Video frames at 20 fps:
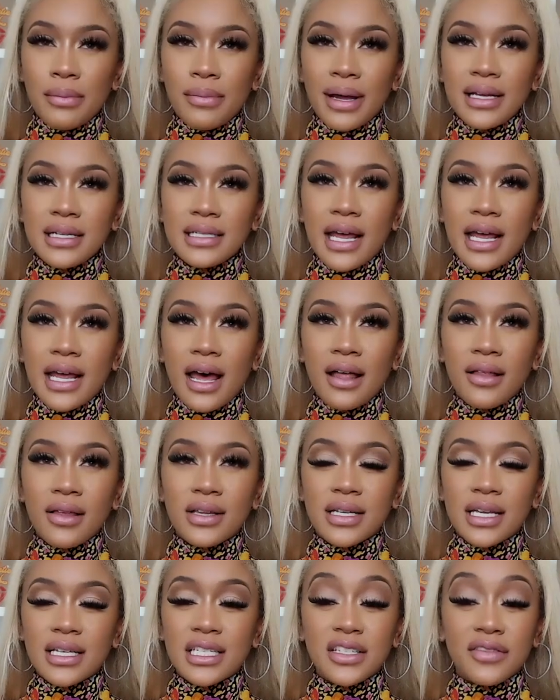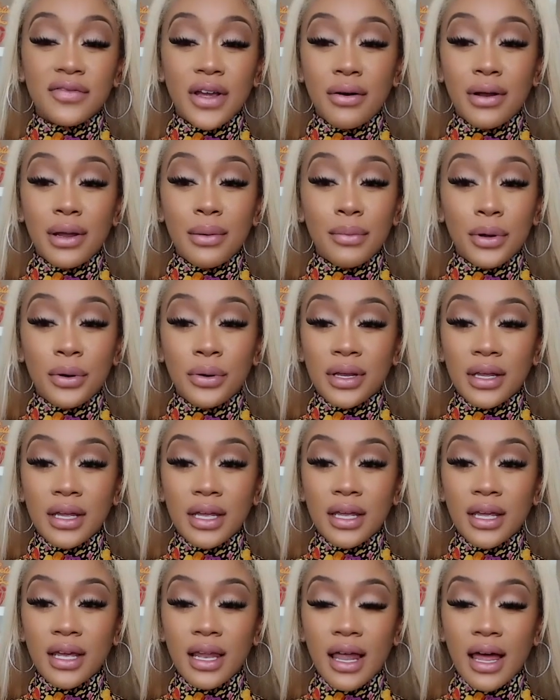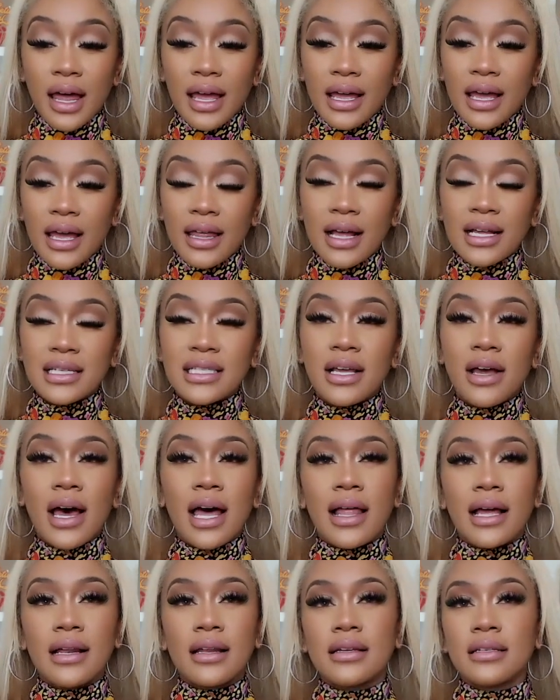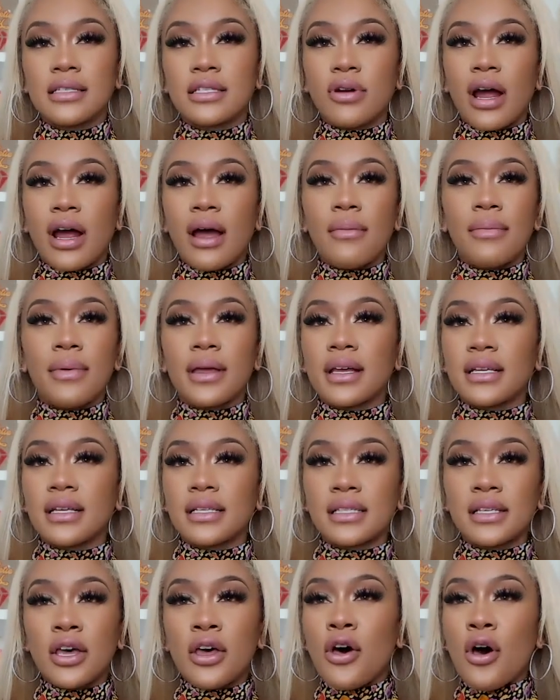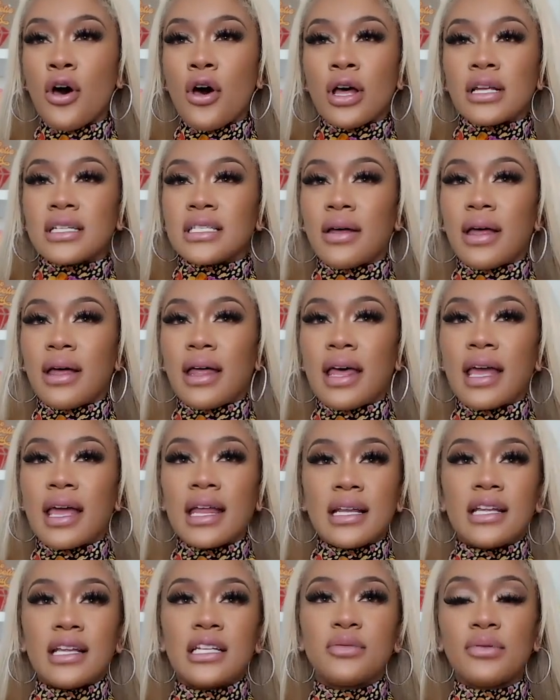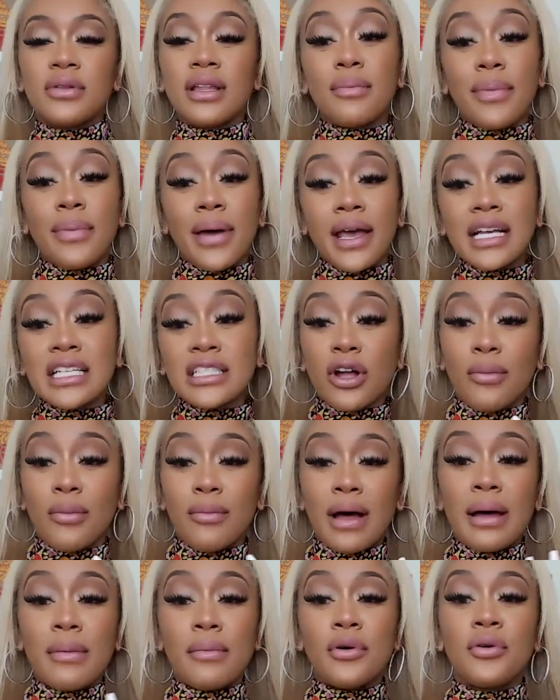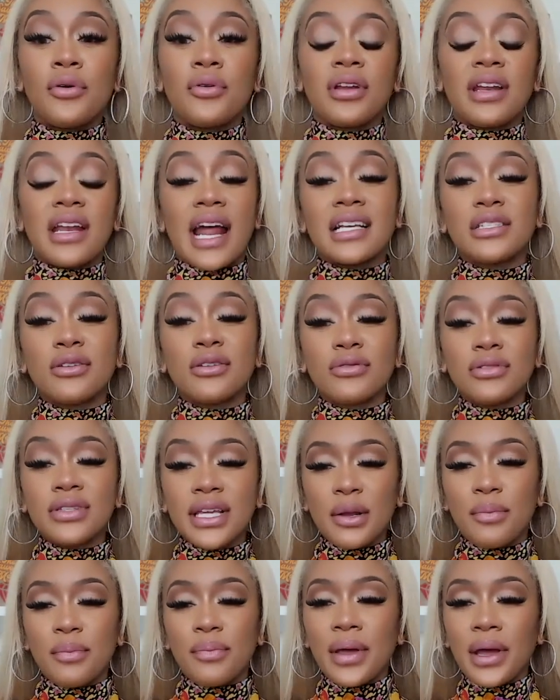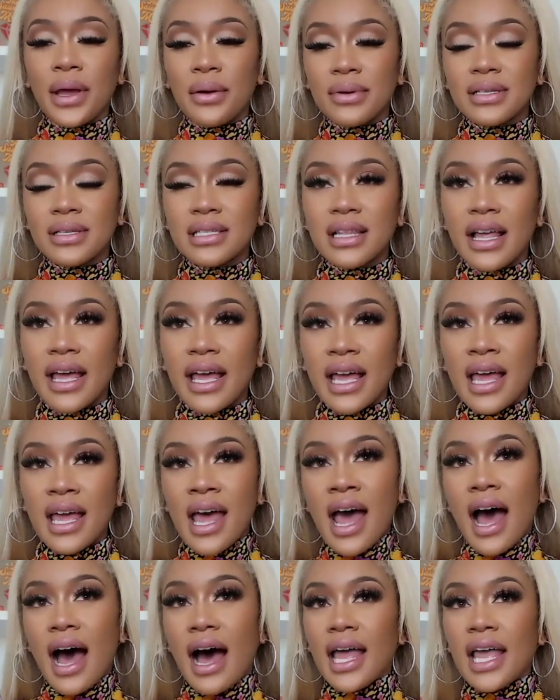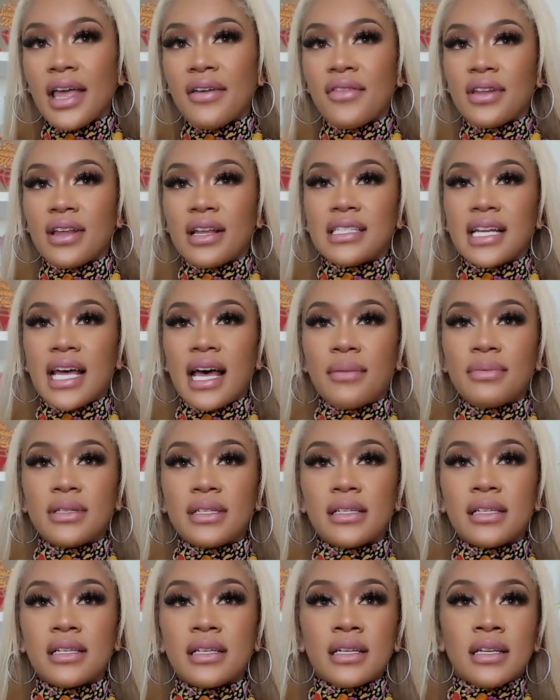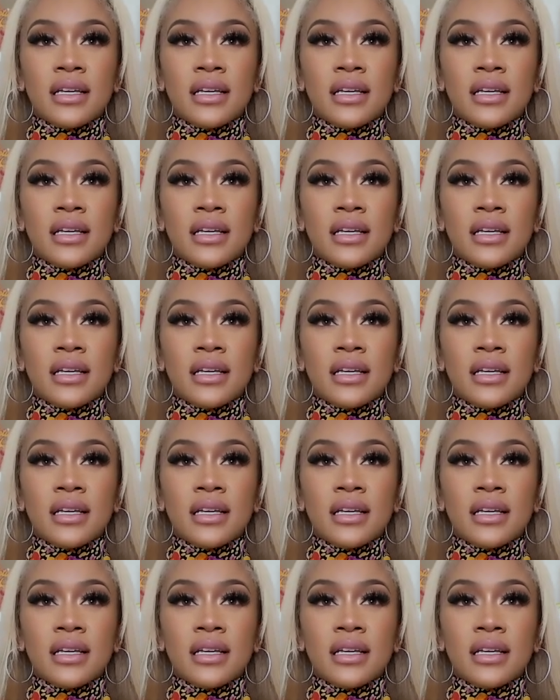My style is very moody. Like, that's how I like to describe it. Because, so, again, it's really based on my mood. And as you've seen in Paris, like, I even adopted